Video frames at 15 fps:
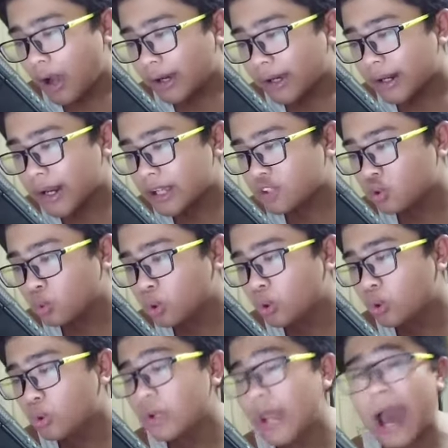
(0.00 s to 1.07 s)

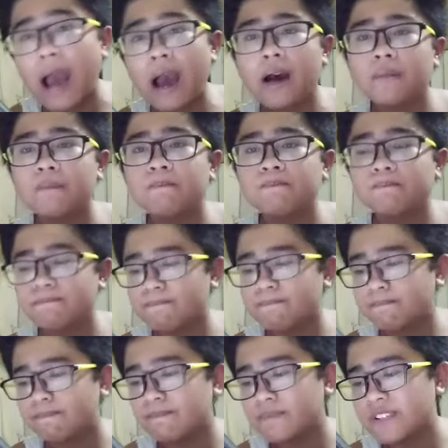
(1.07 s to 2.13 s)
Rasulullah.
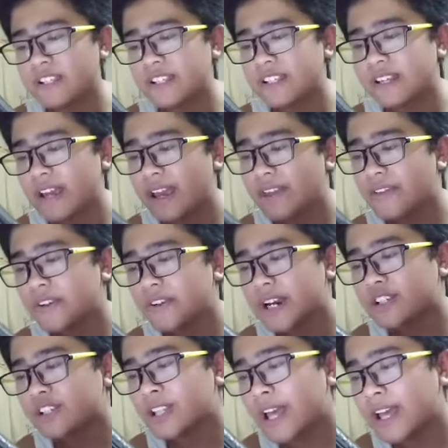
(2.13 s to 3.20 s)
And their
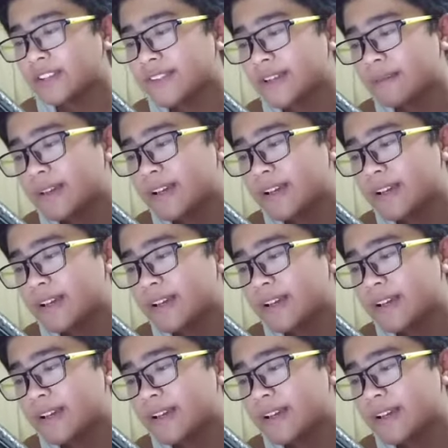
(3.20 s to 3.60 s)
national anthem